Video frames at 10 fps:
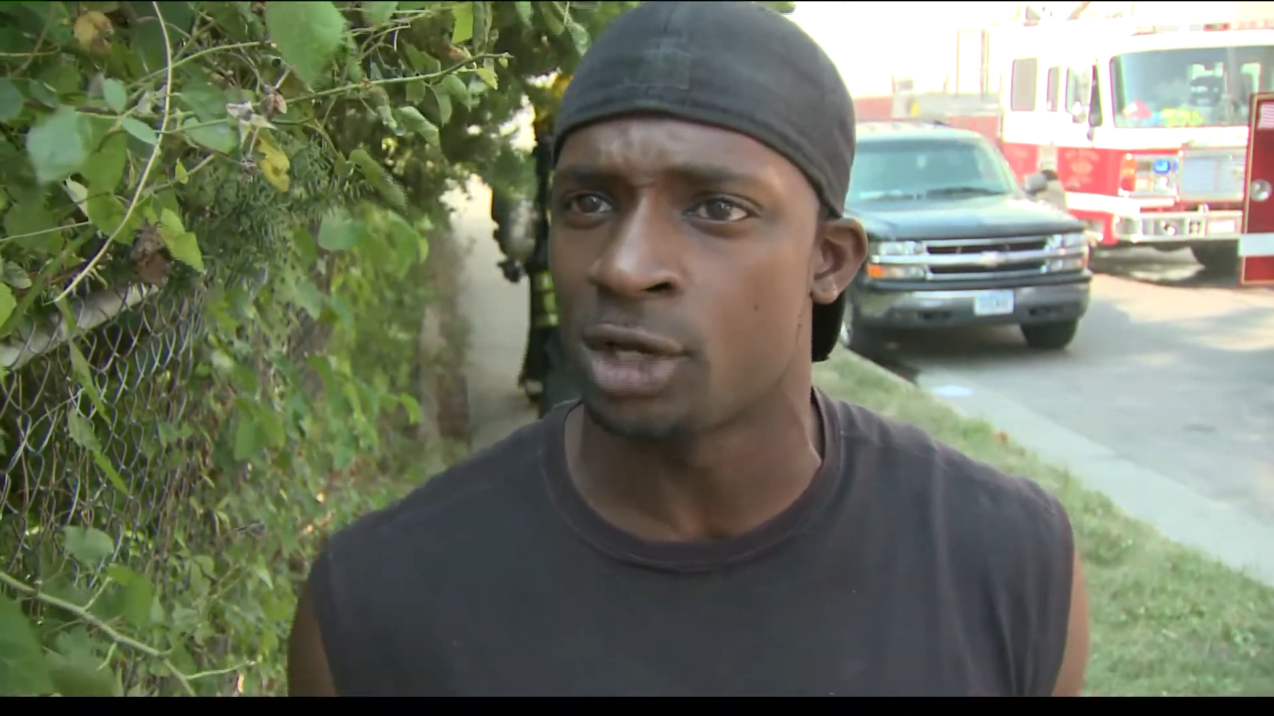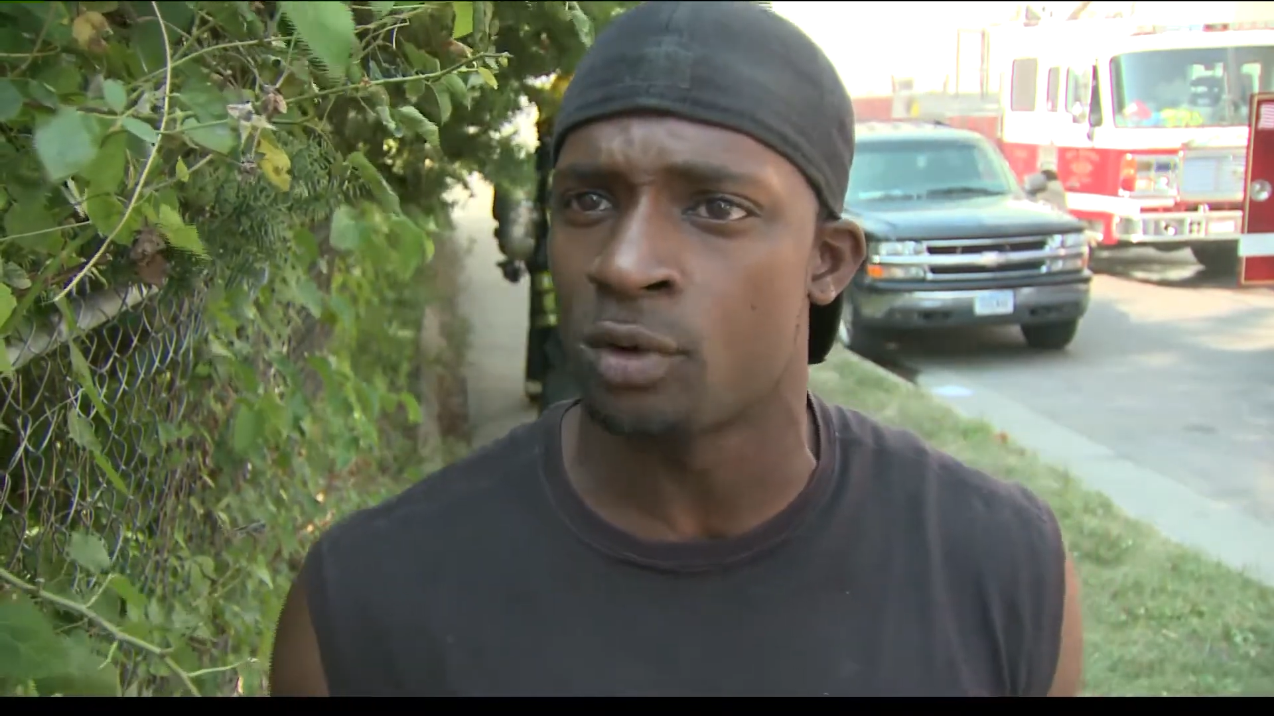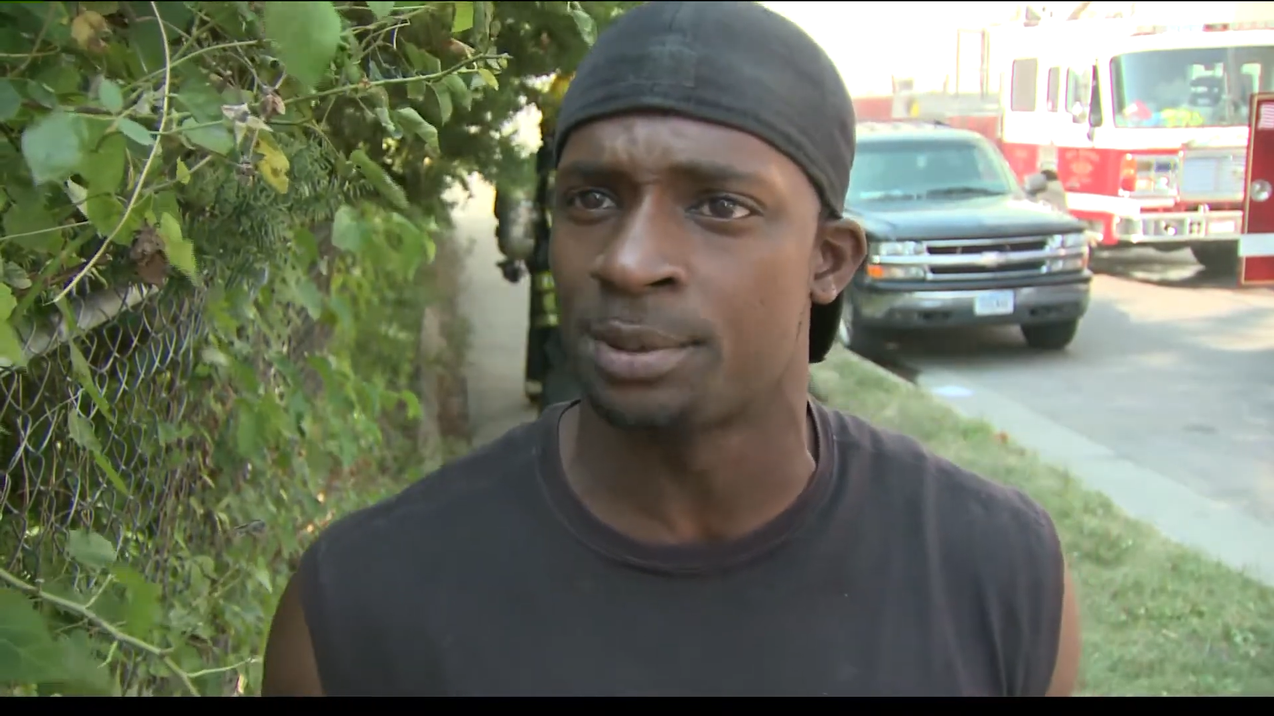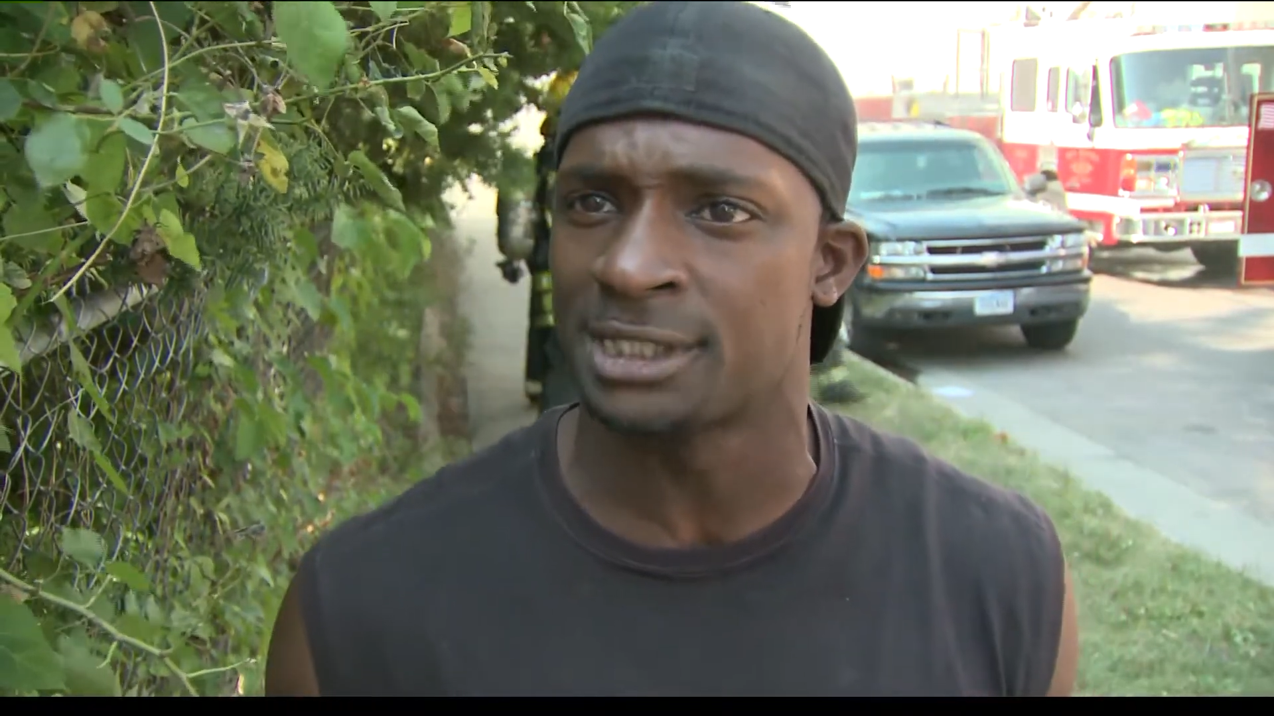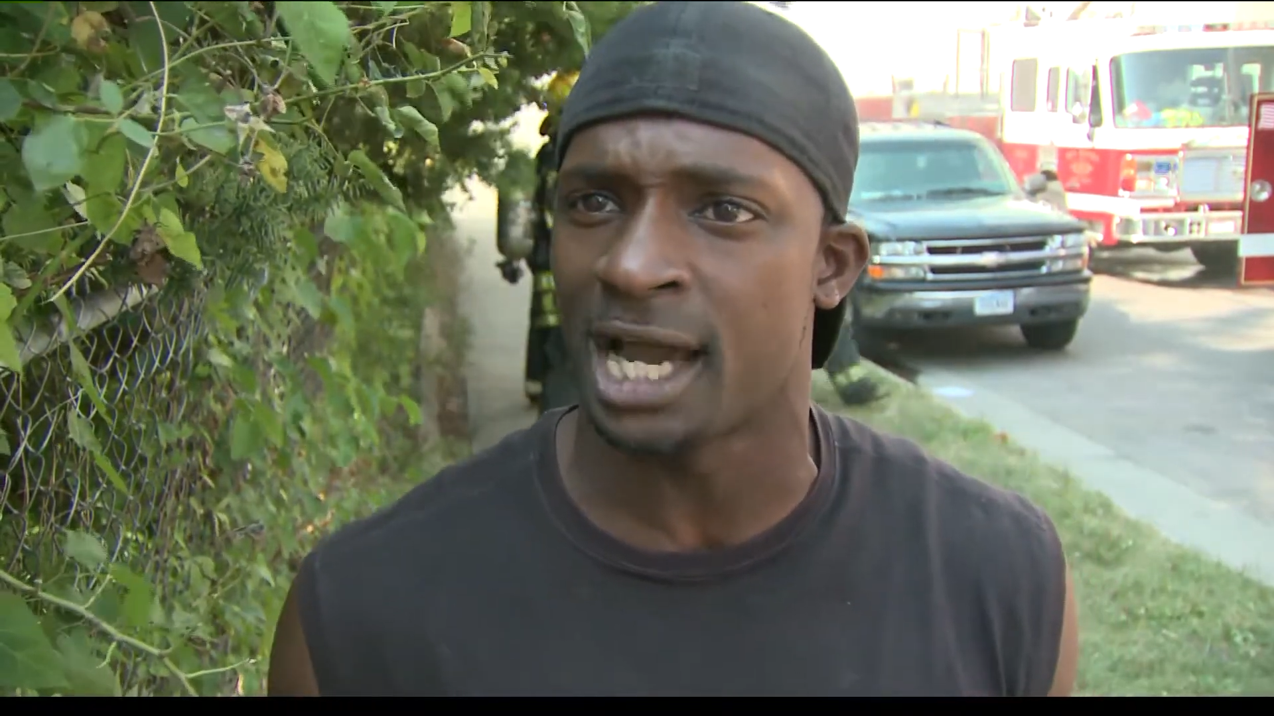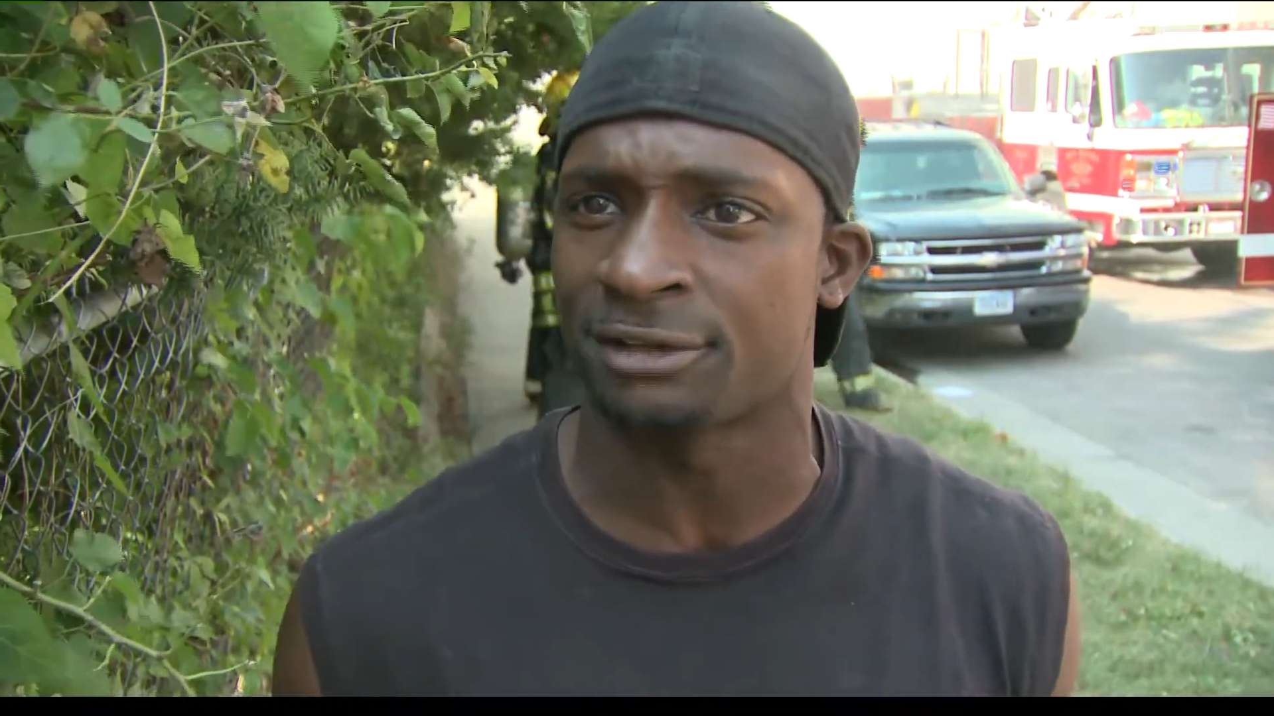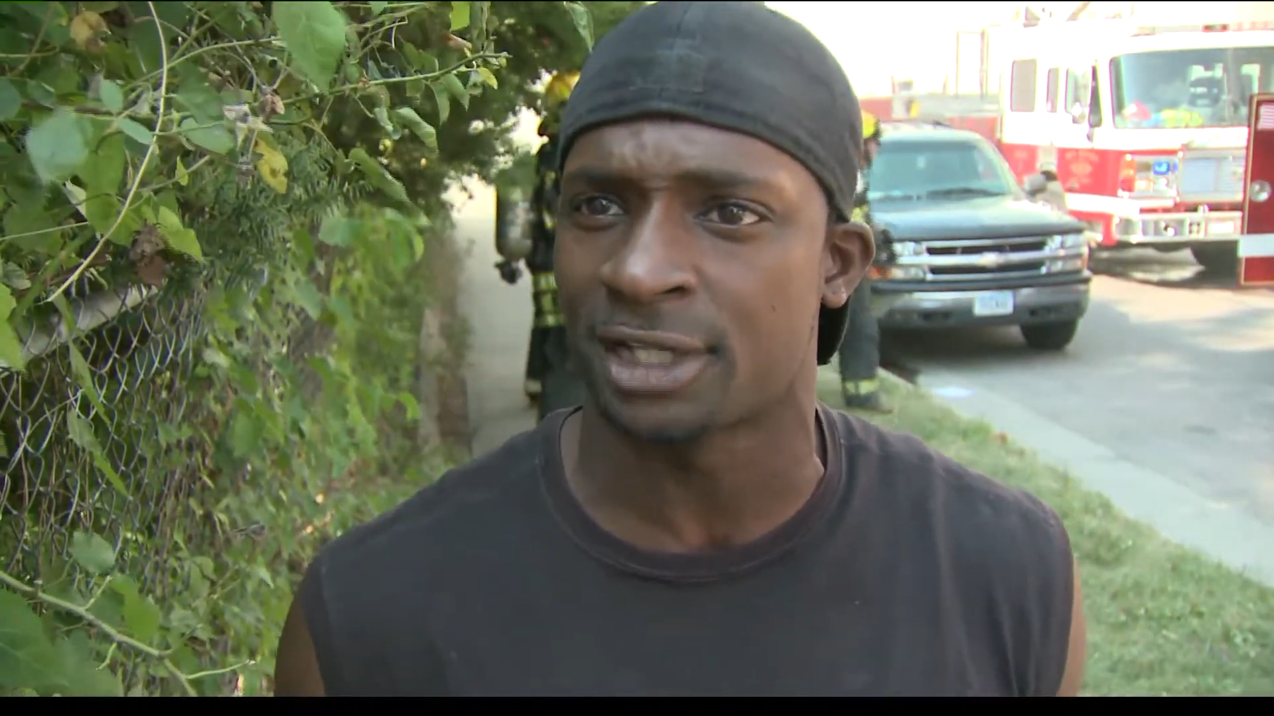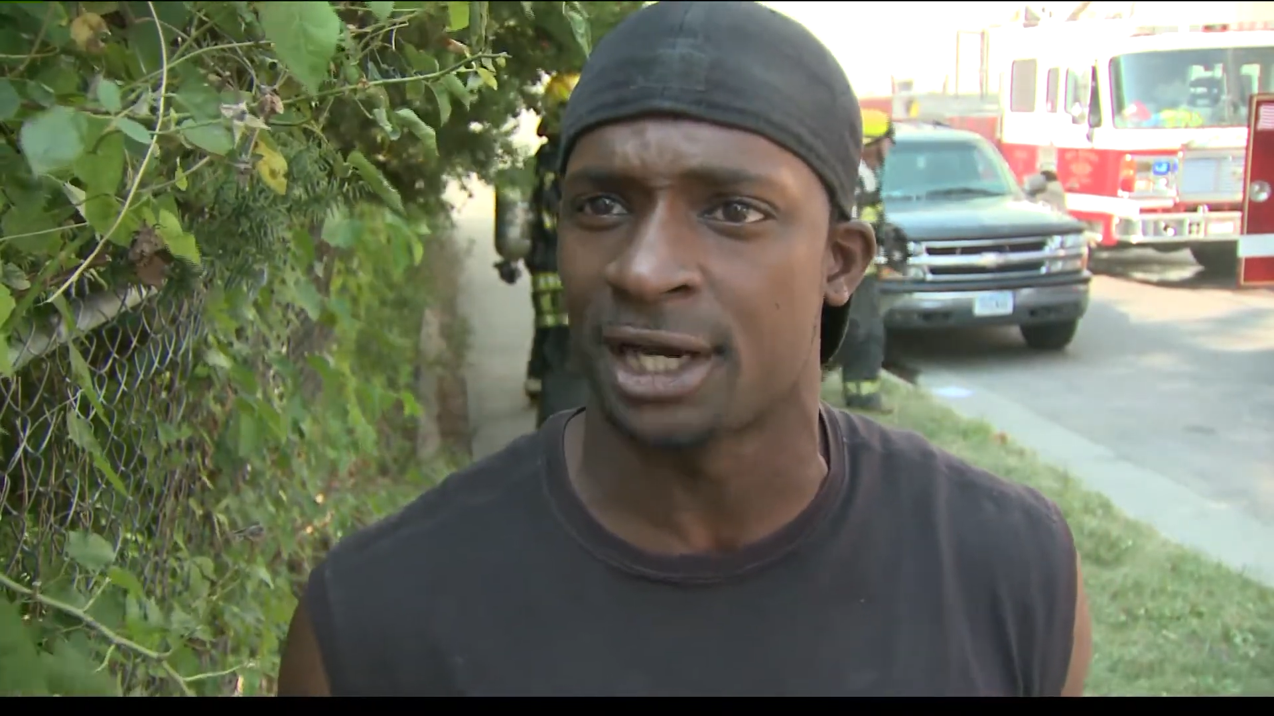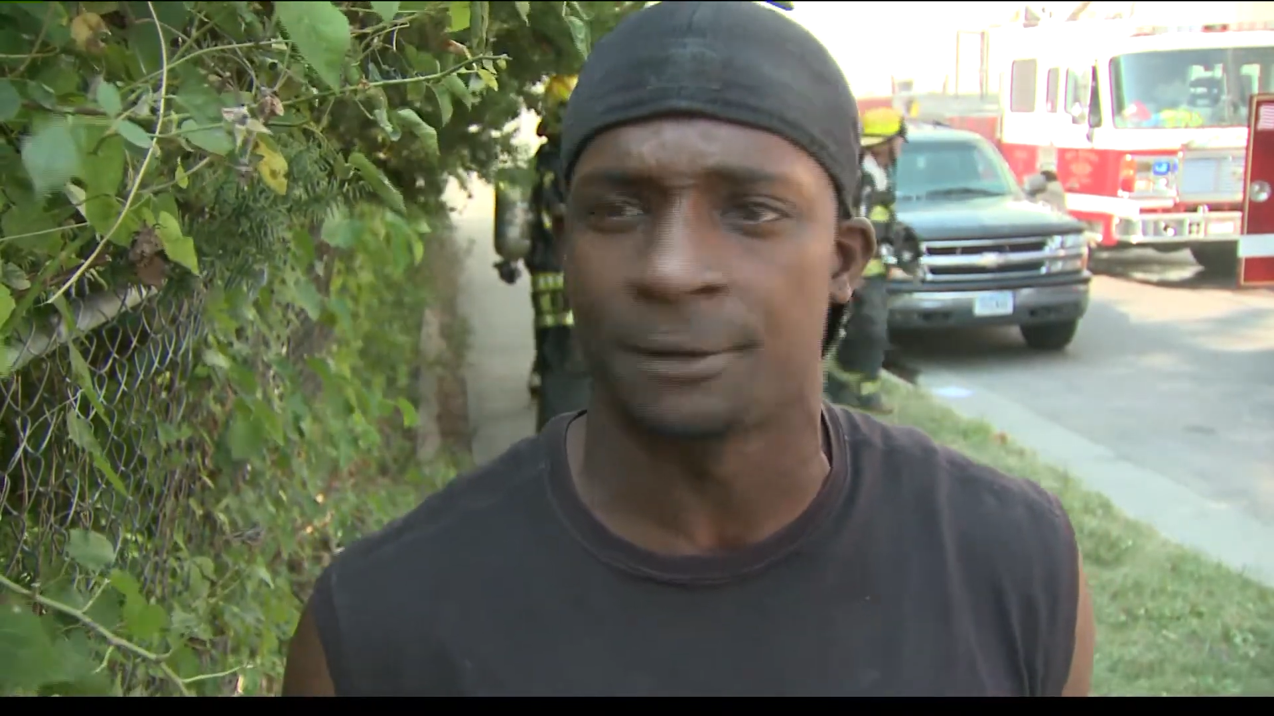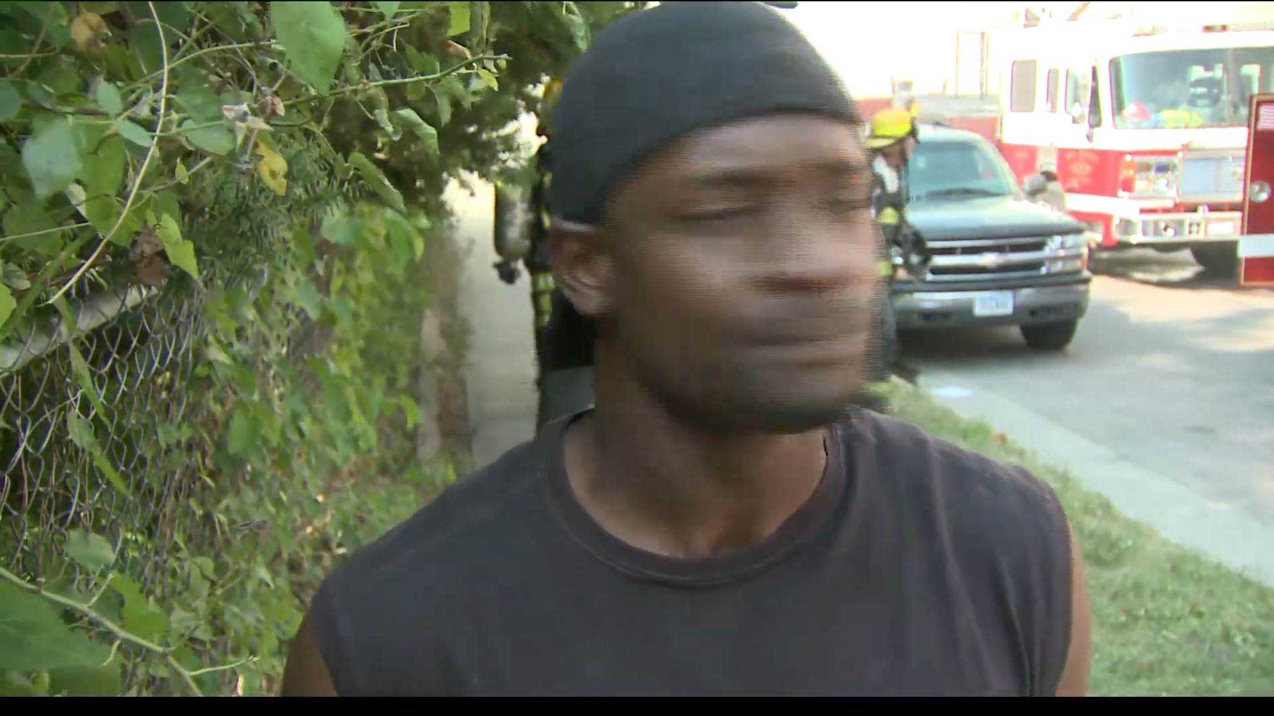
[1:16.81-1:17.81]
who was out
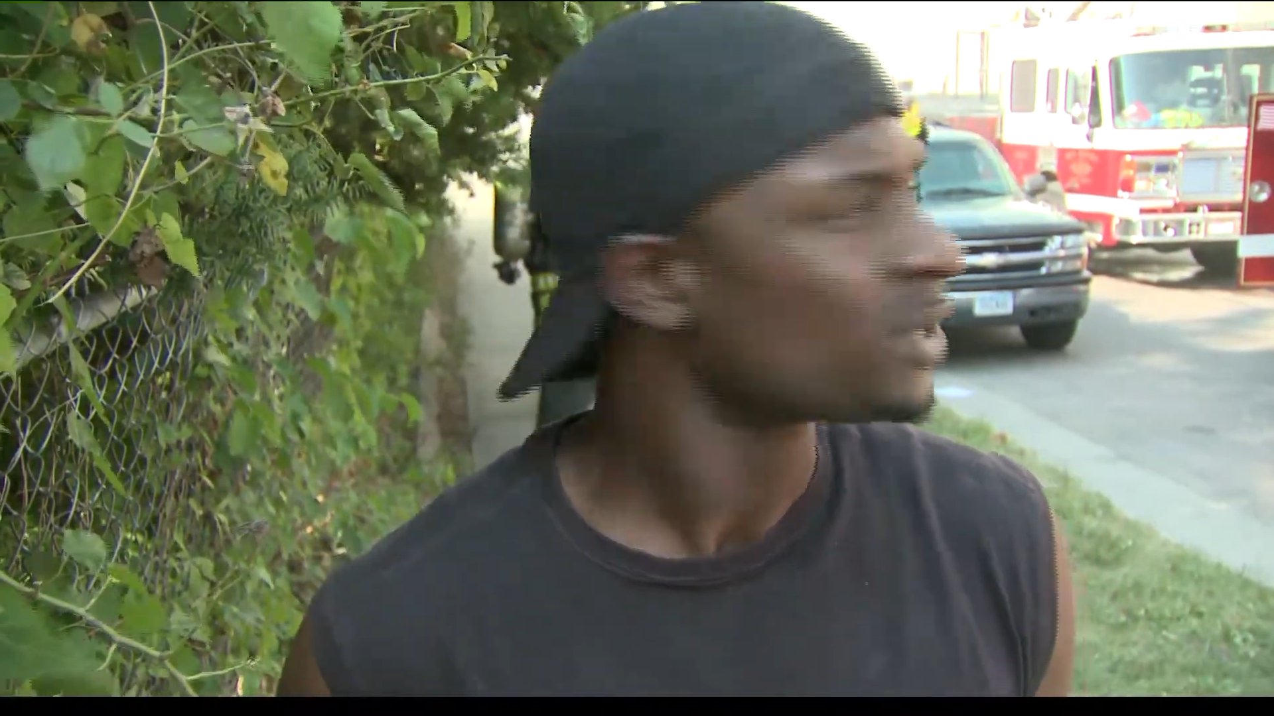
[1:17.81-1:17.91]
there.